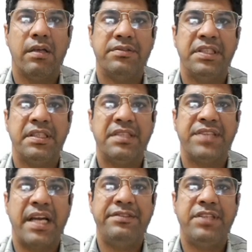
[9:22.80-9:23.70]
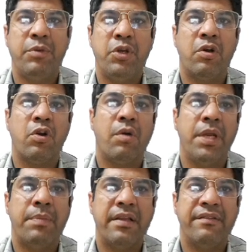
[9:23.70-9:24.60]
synthesized
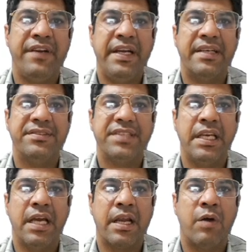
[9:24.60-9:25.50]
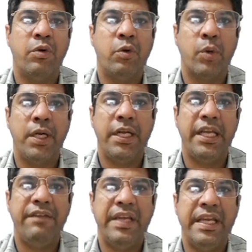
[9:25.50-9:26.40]
immunoglobulin by the fetus in around
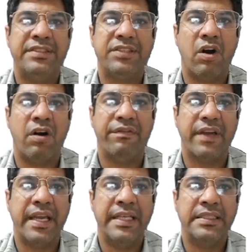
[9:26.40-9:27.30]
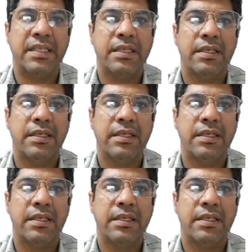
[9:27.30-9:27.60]
20 weeks of age.